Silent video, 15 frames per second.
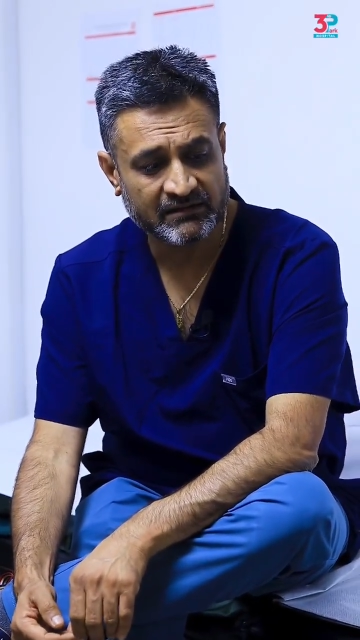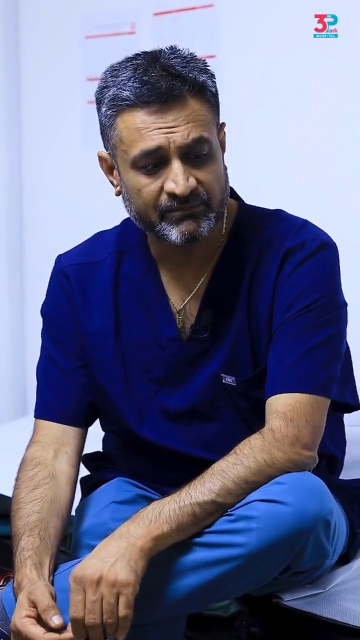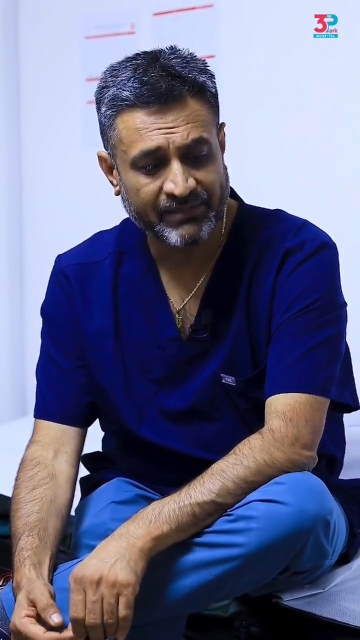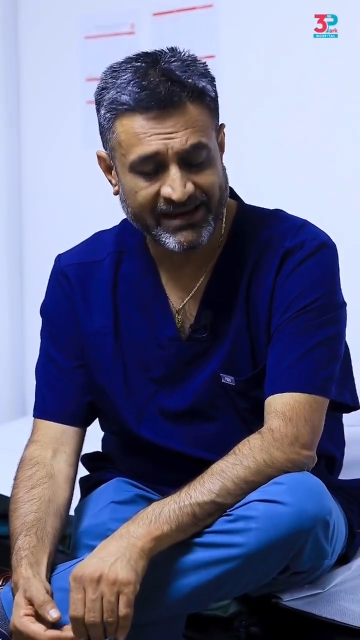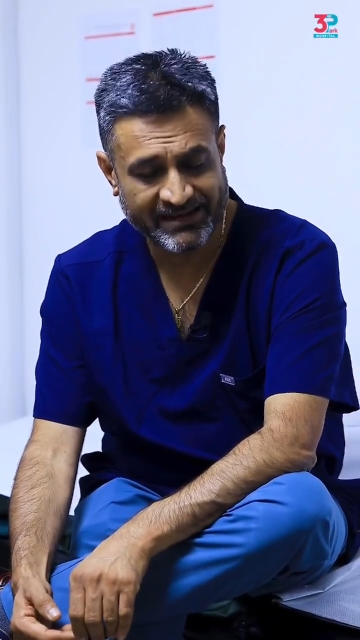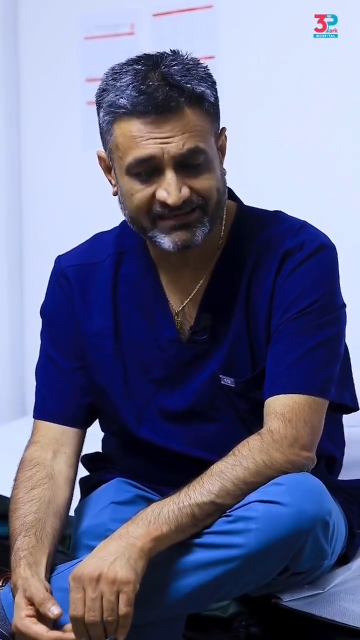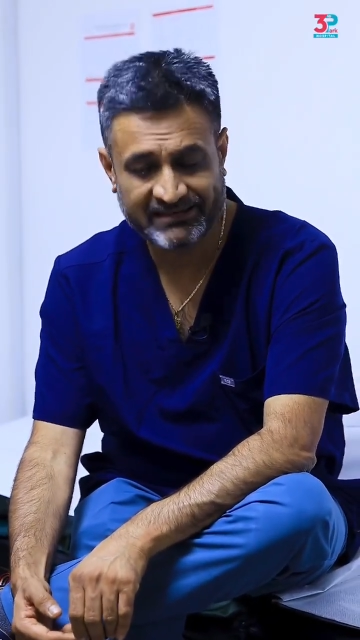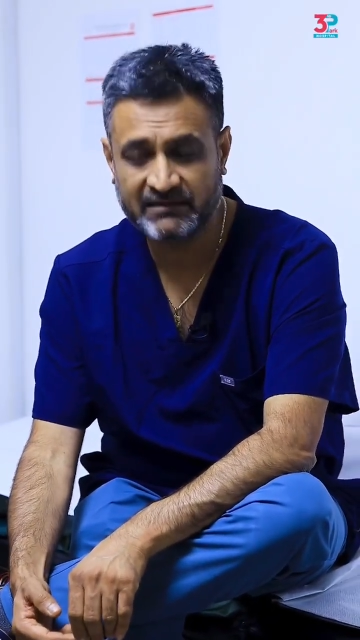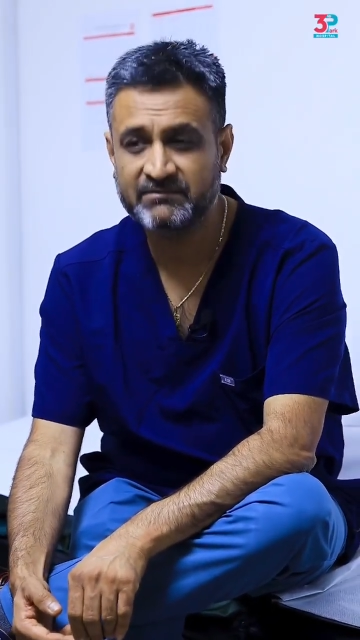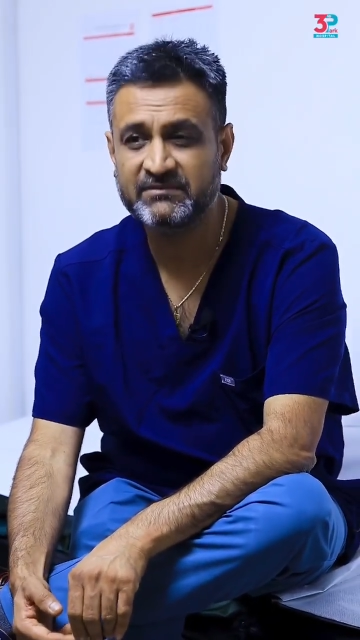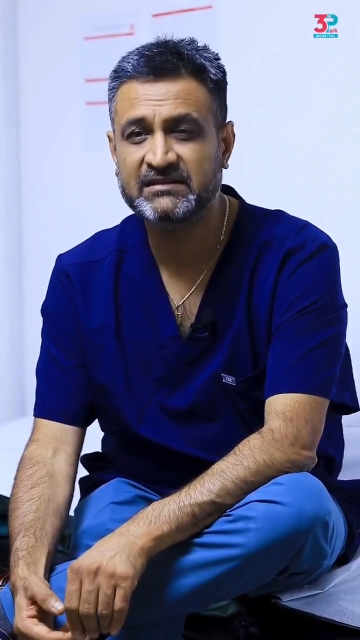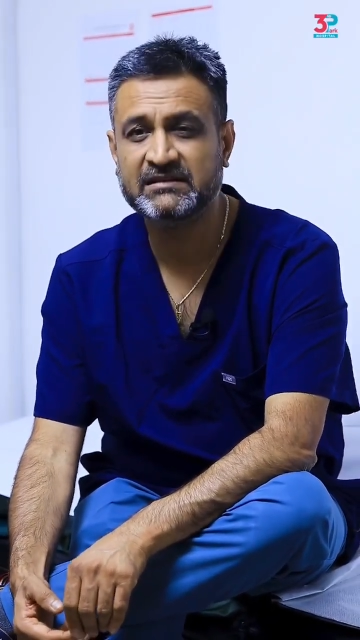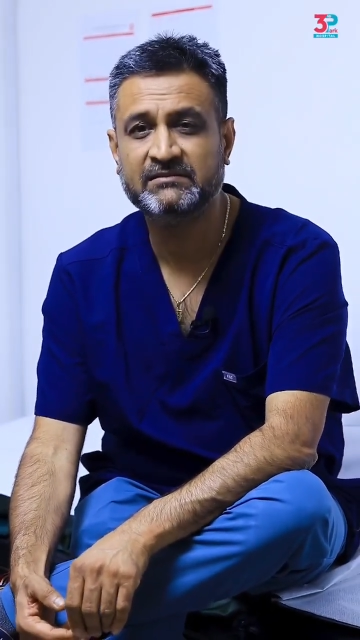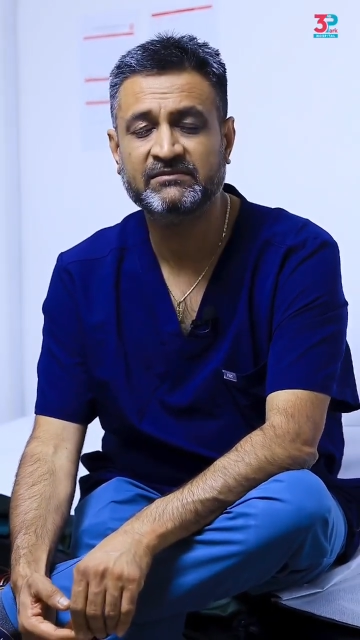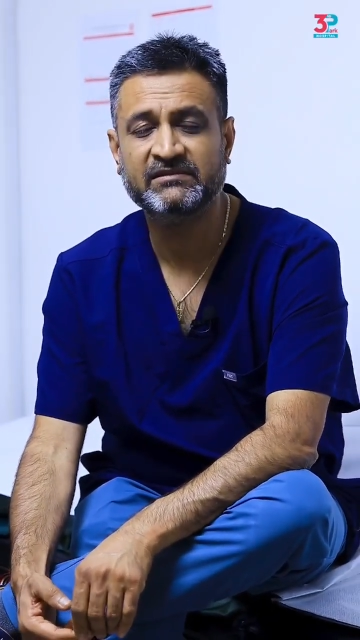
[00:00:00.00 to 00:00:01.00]
pain
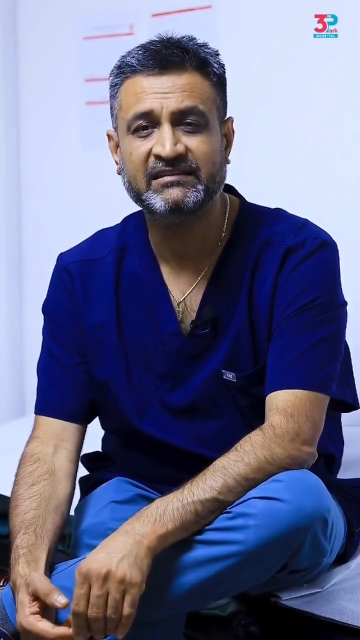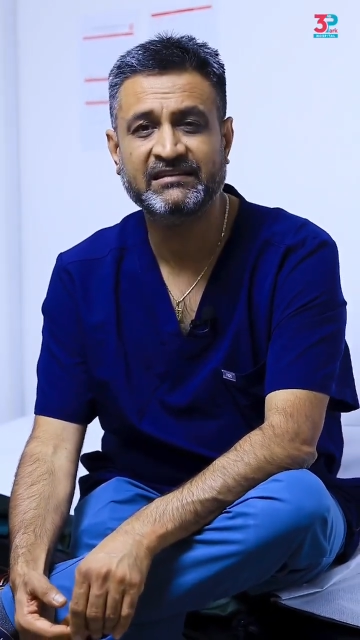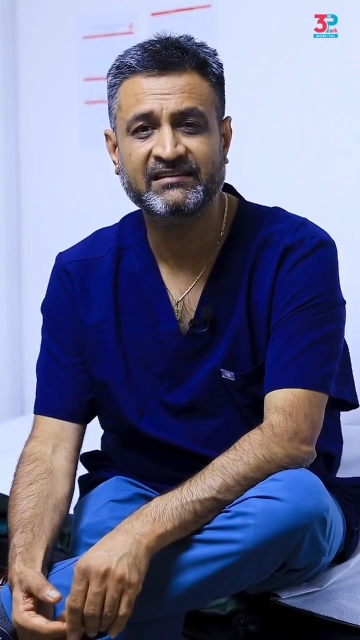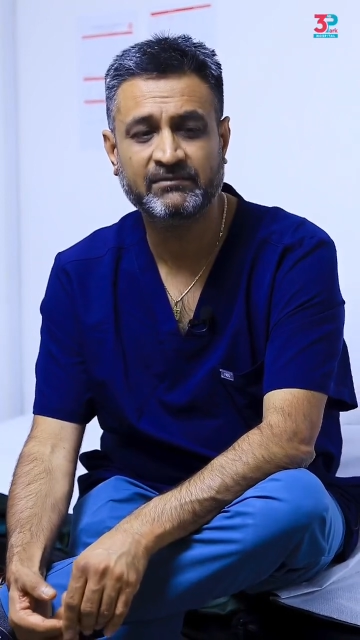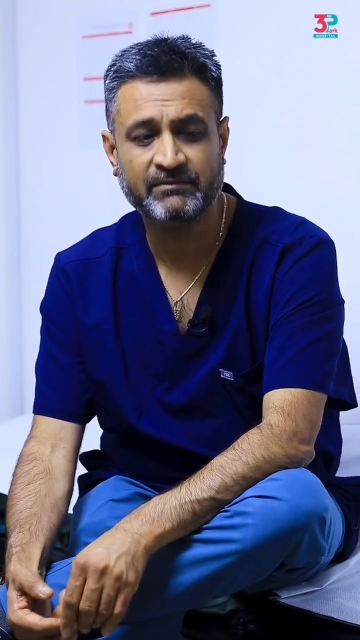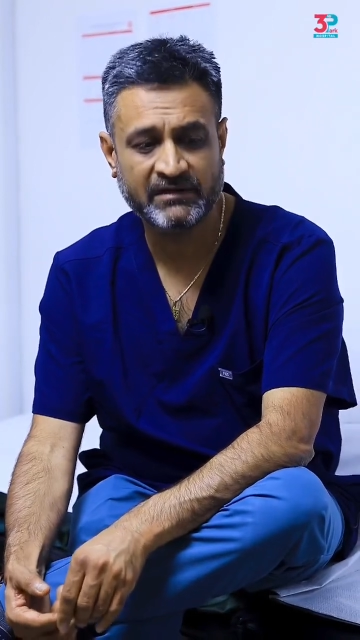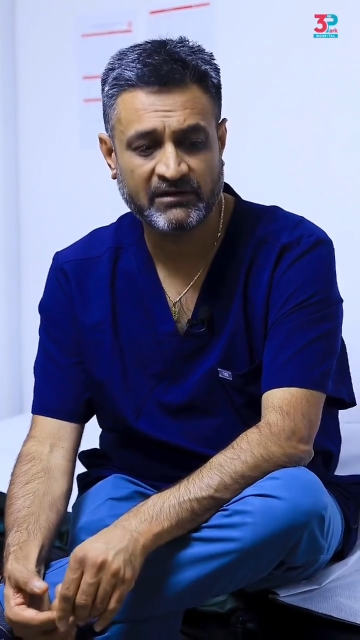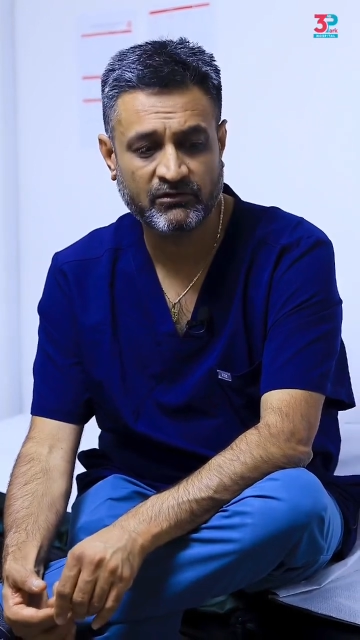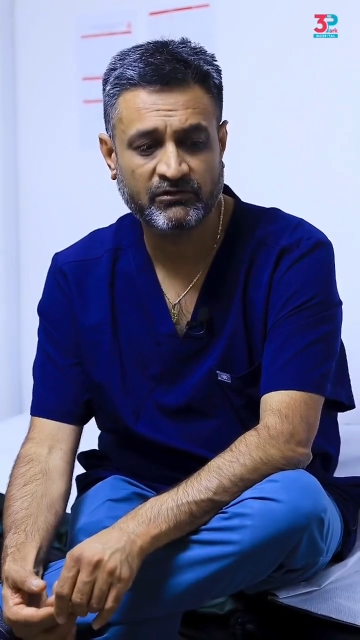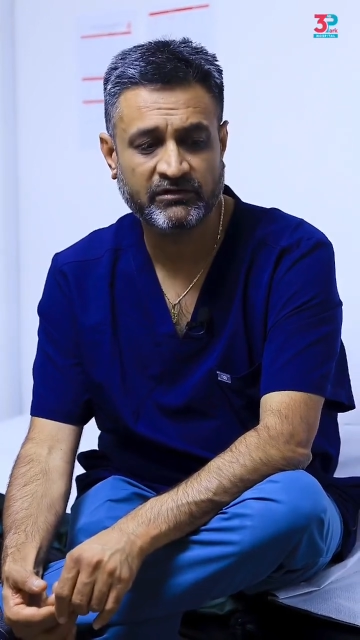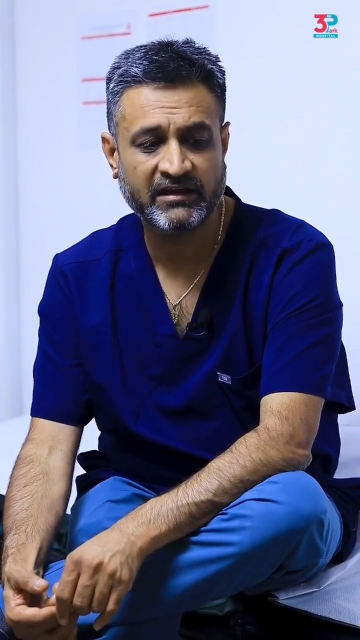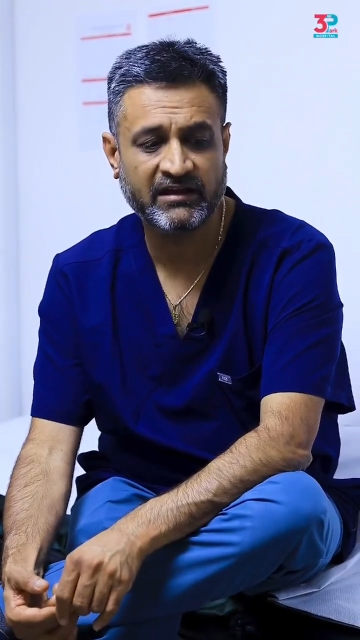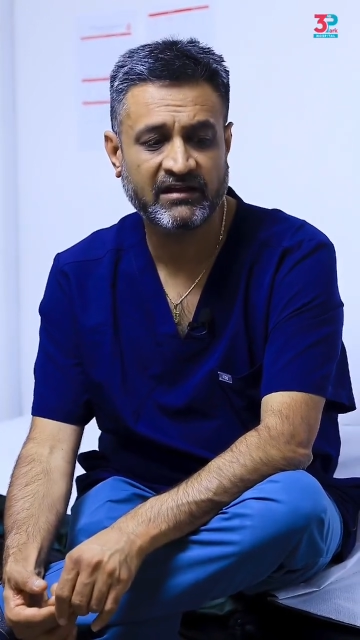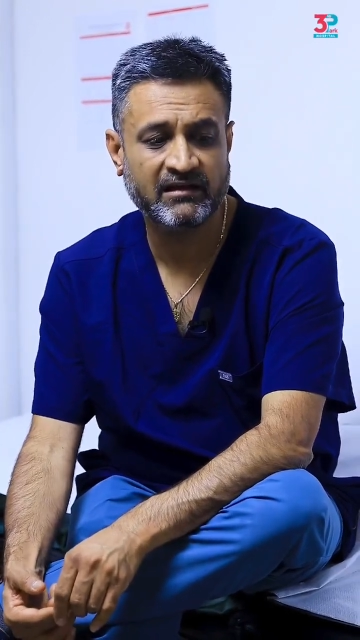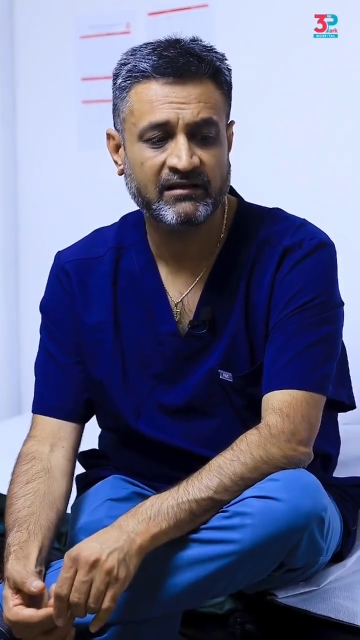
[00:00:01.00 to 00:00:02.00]
symptoms,
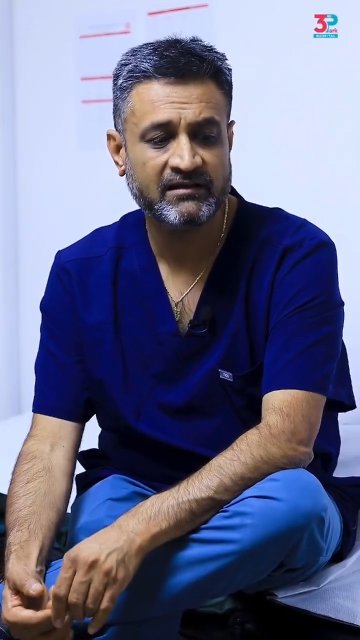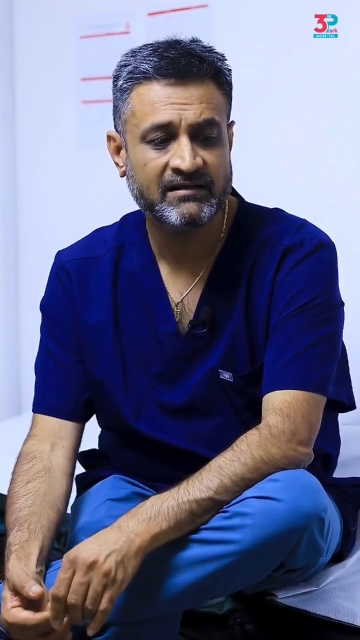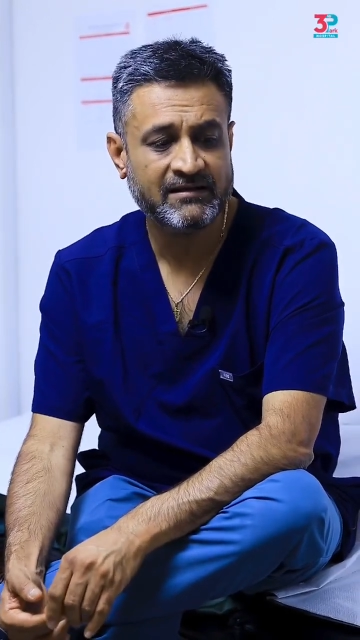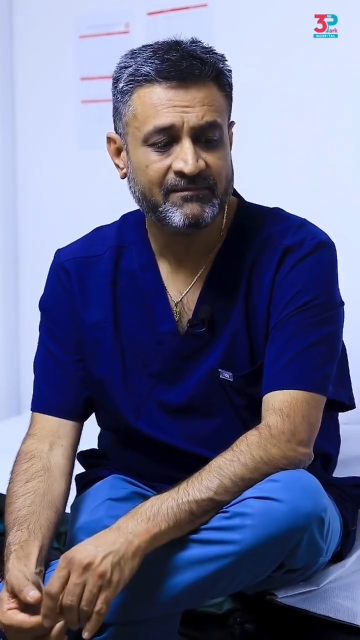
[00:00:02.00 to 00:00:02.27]
dysmenorrhea,